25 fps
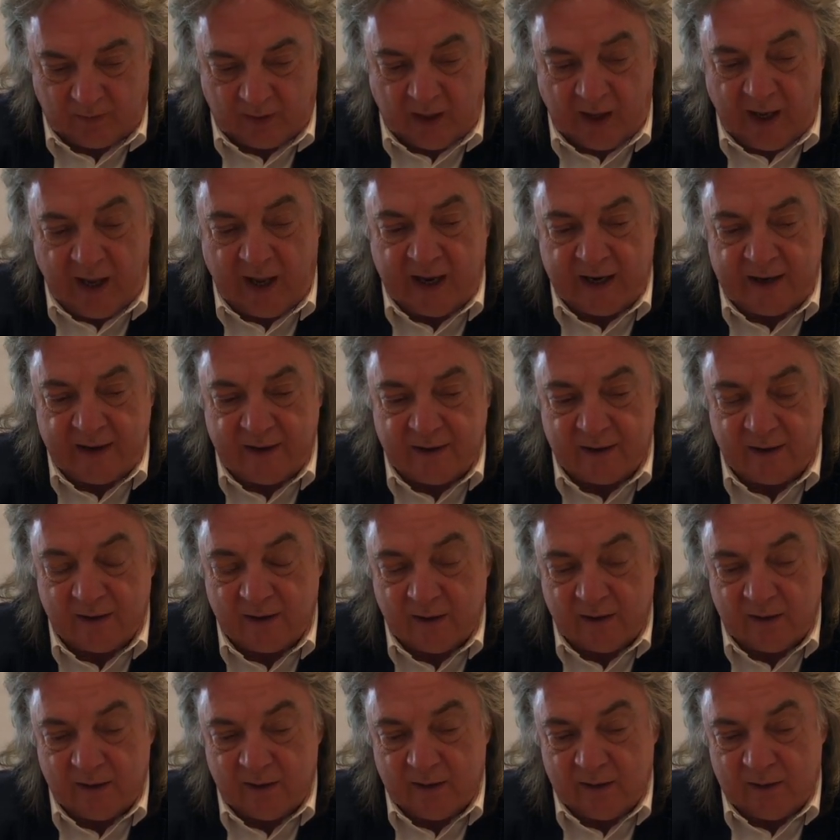And
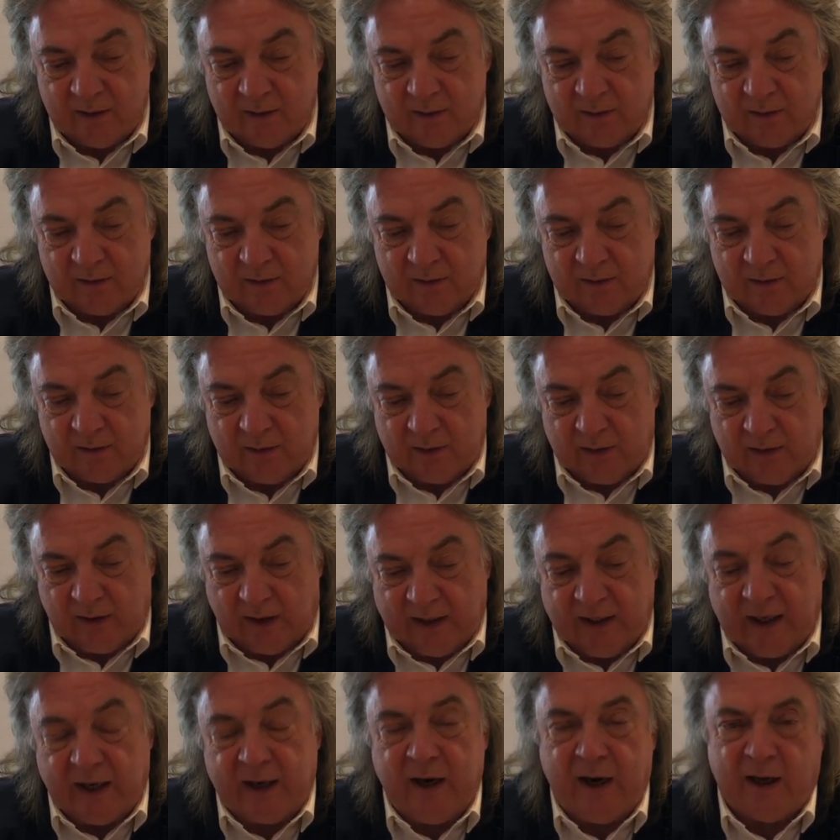an
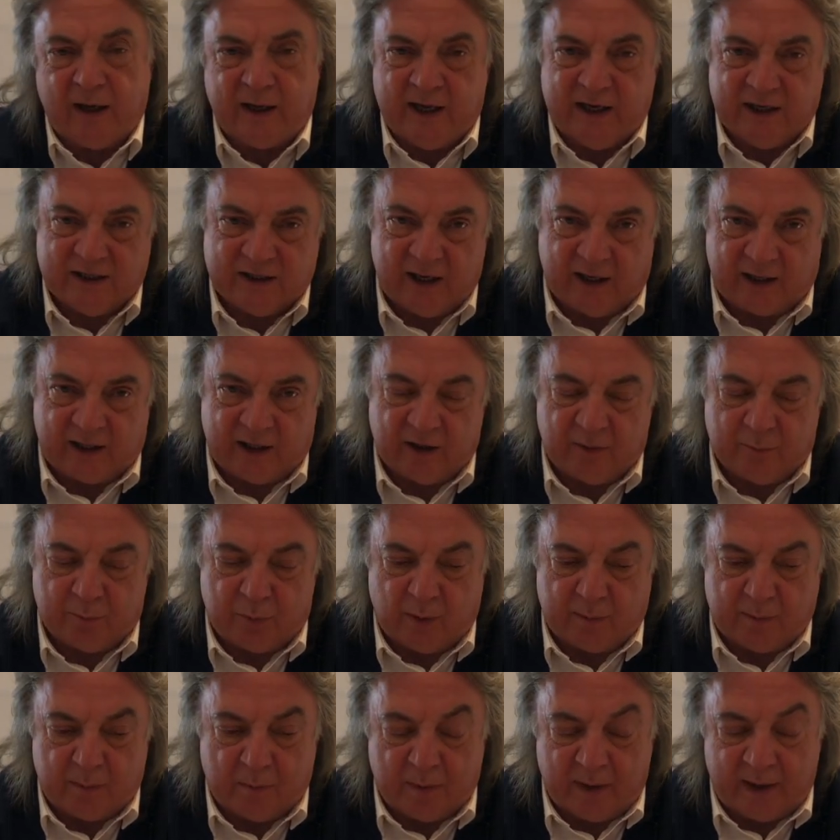unlucky second,
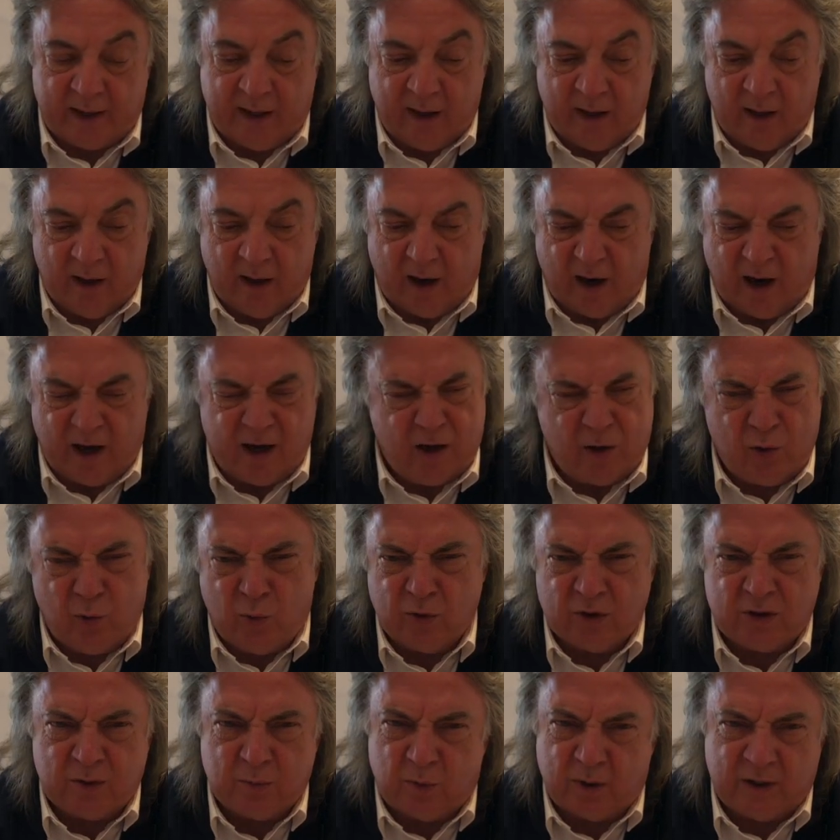probably. And I'd
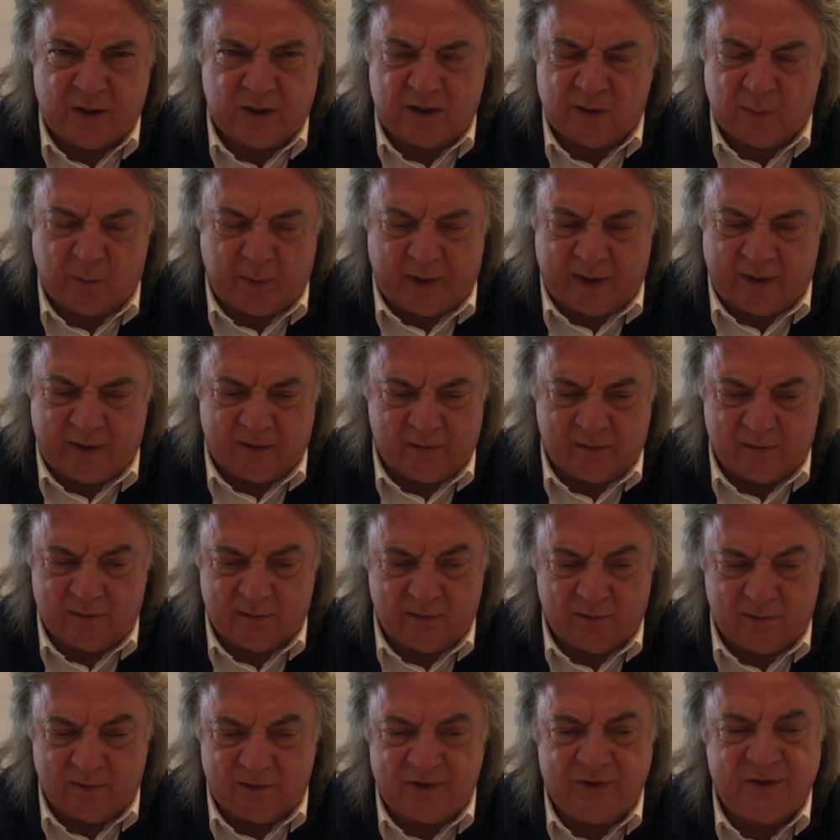always wanted to win
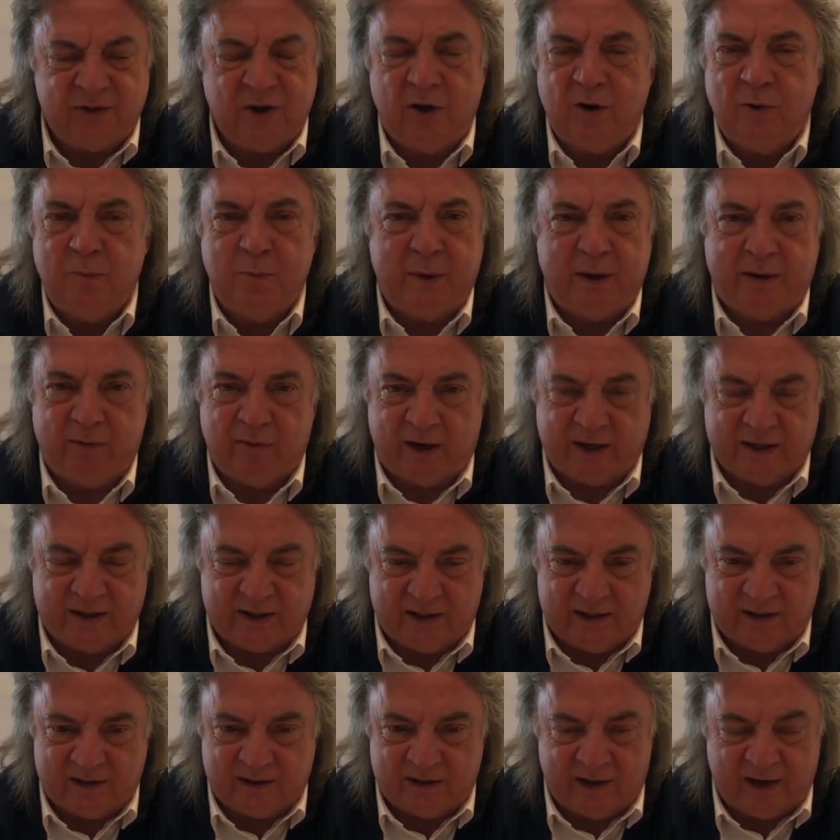certain big
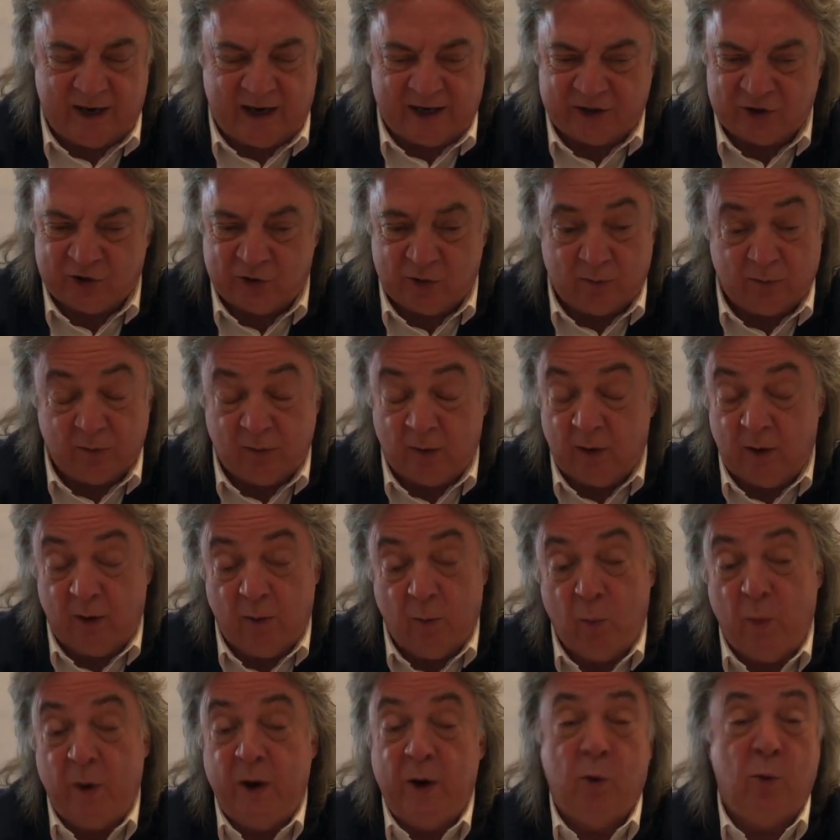races. The National,
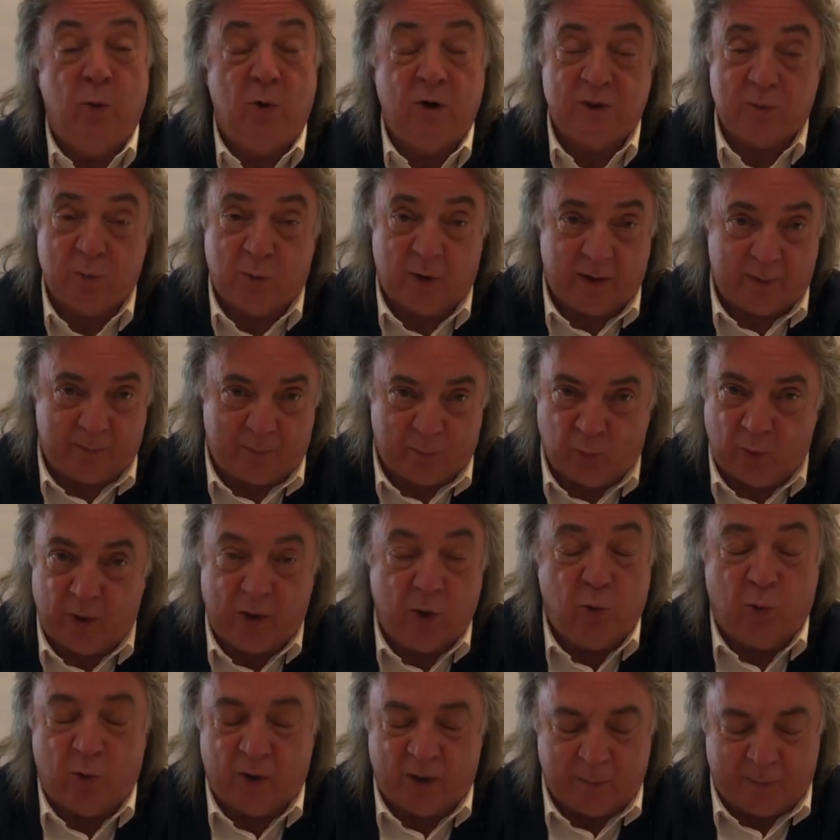we all want to
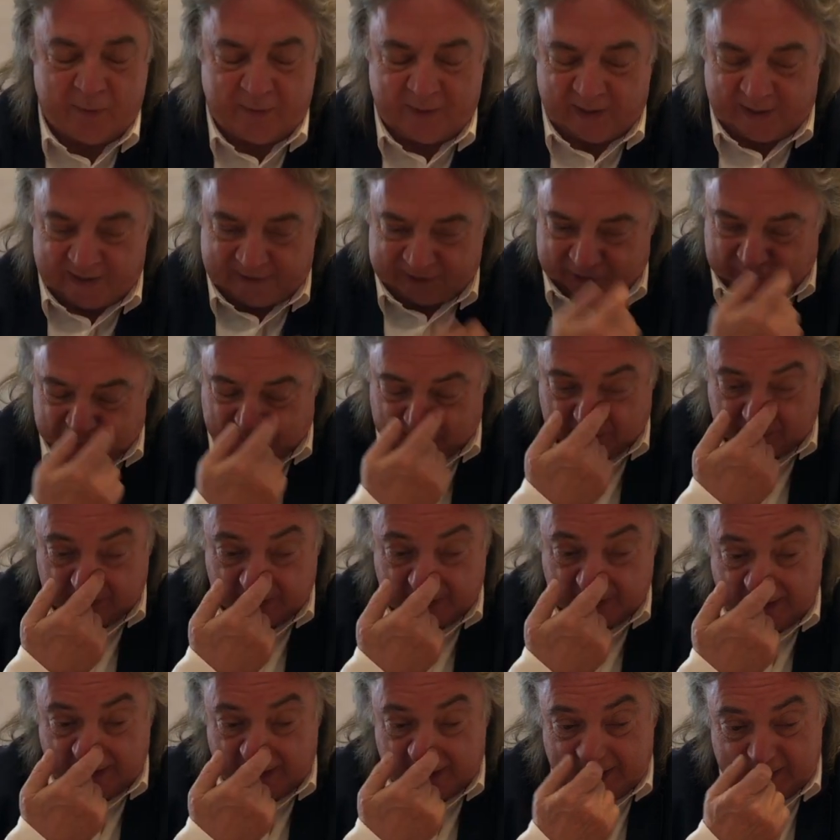win the National.
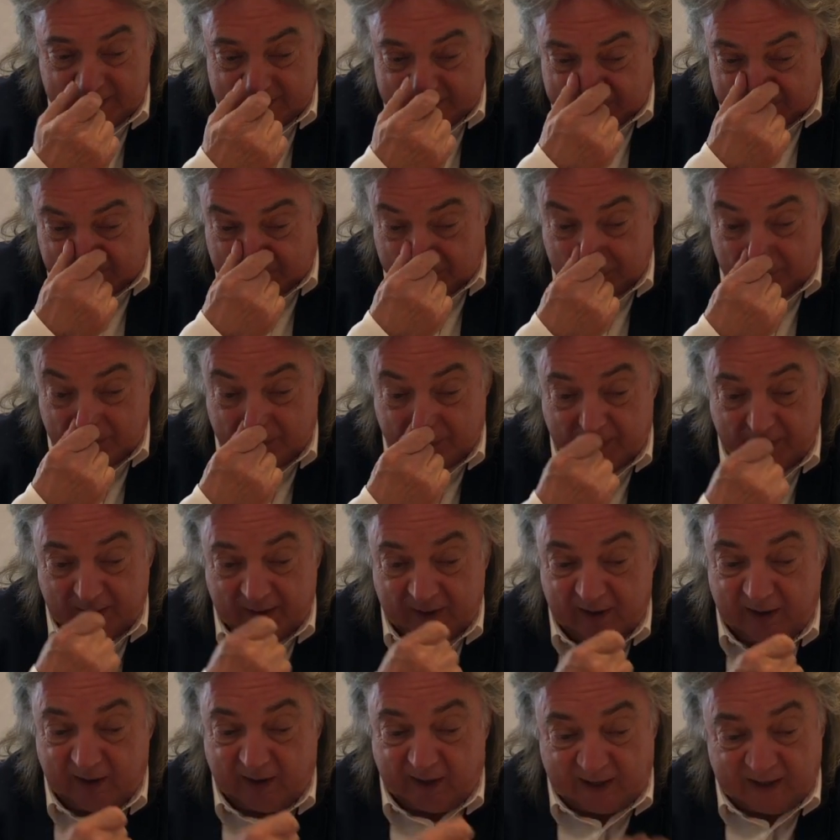So
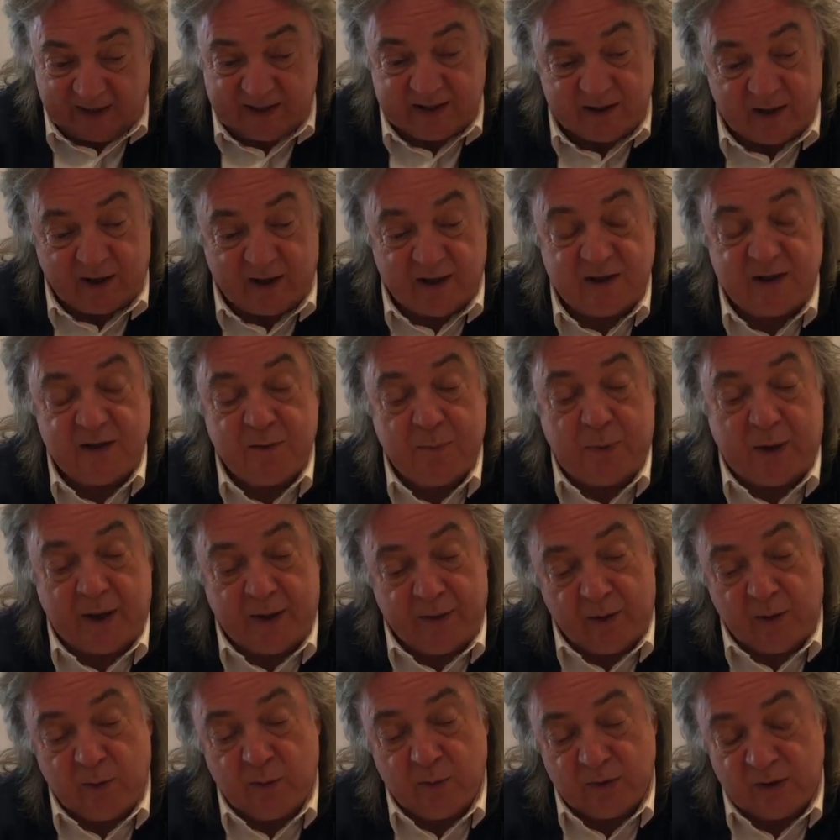I decided to buy the
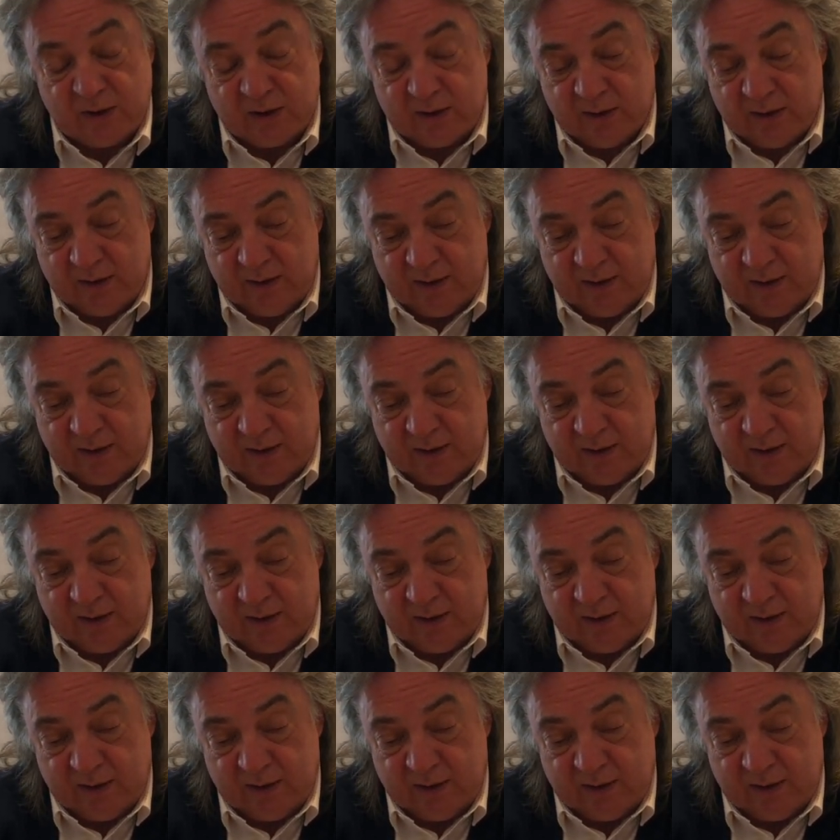horse,